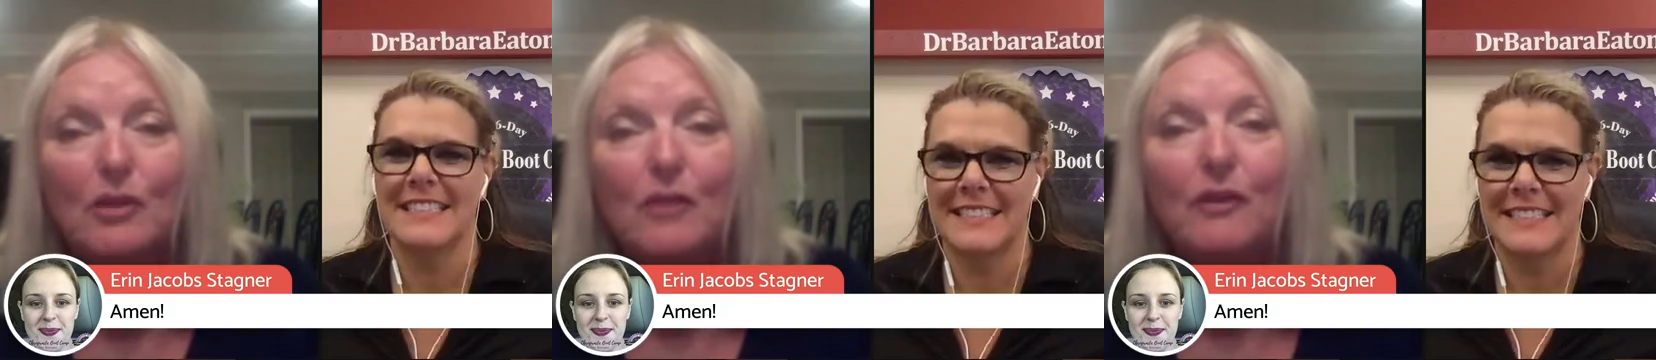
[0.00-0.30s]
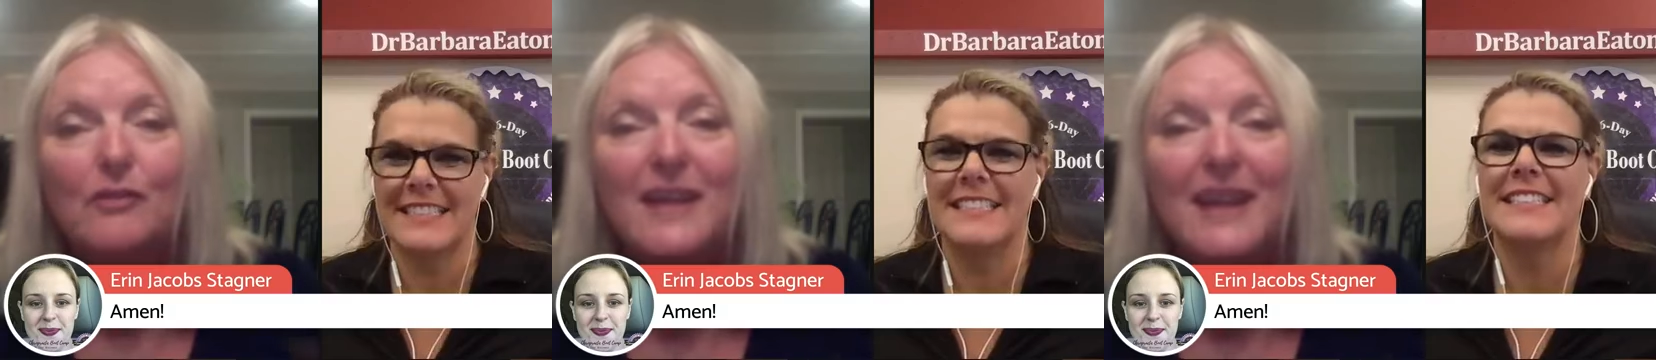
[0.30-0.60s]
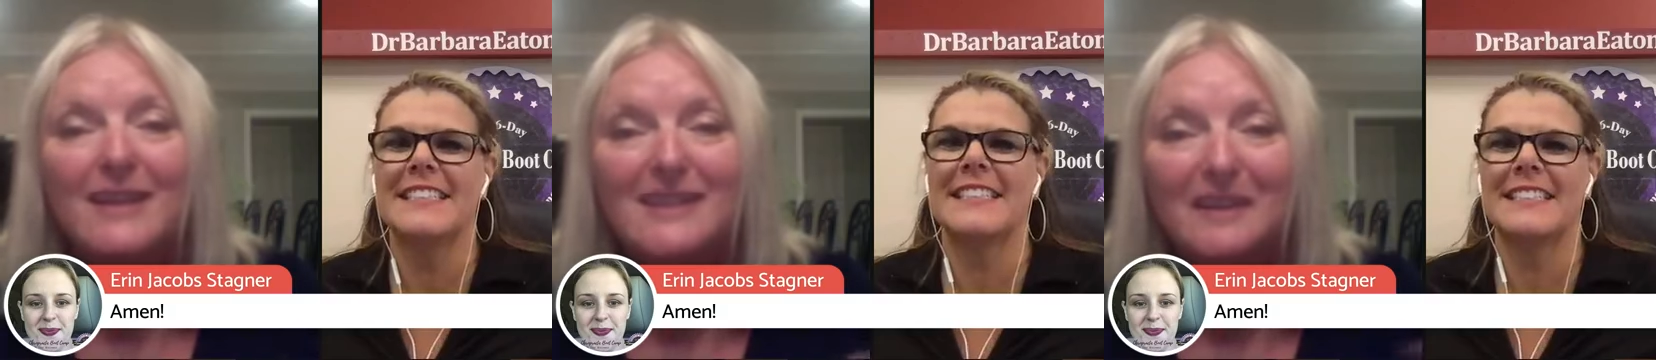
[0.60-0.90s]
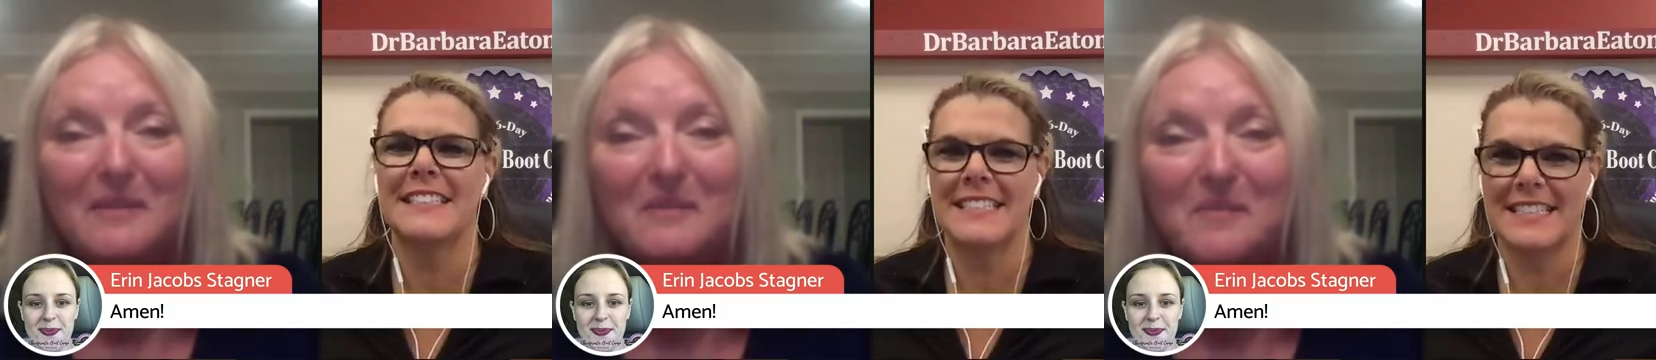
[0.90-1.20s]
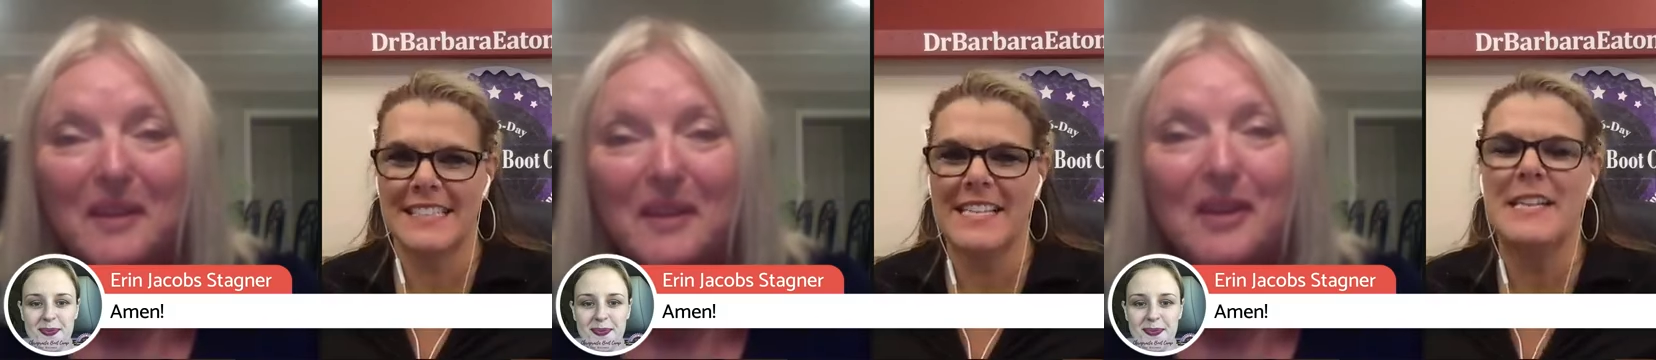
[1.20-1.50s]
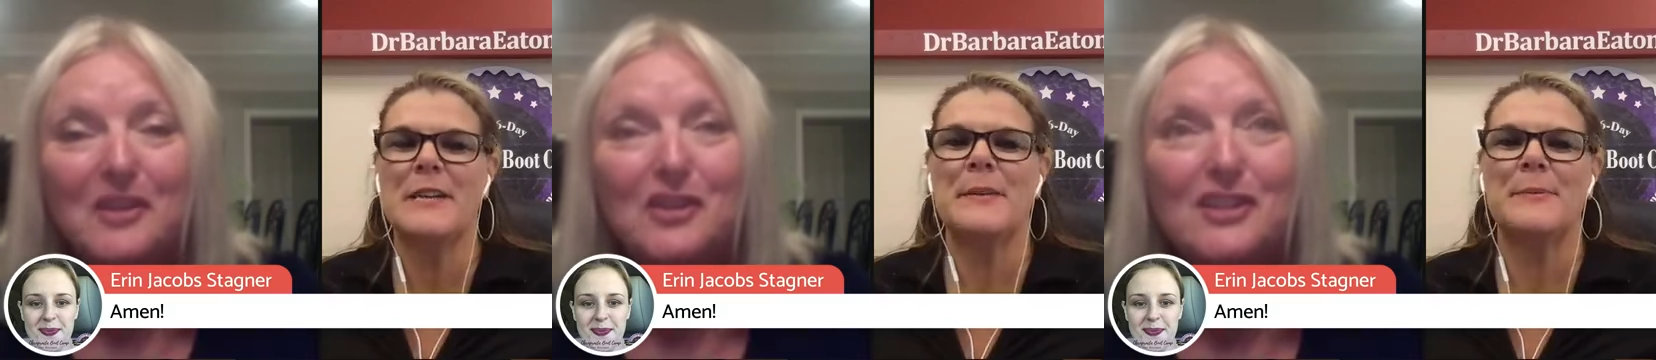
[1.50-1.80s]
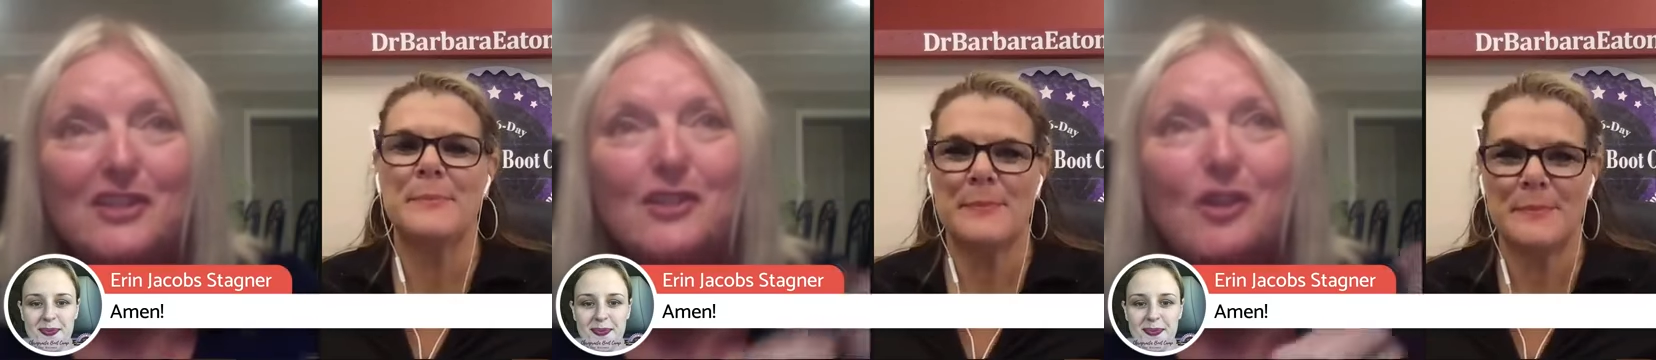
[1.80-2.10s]
Speaker 1: of her dancing. She says,
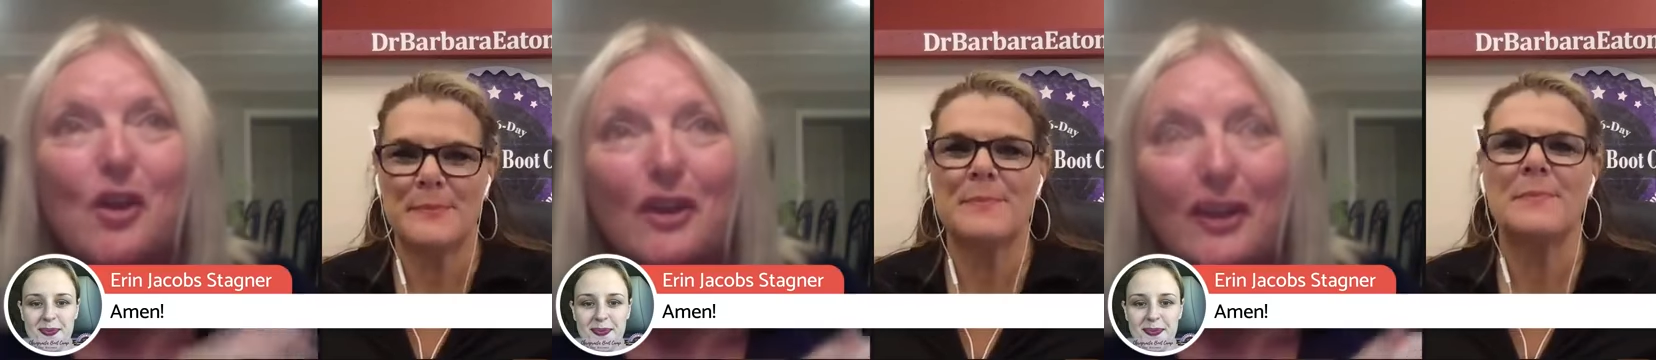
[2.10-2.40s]
Look,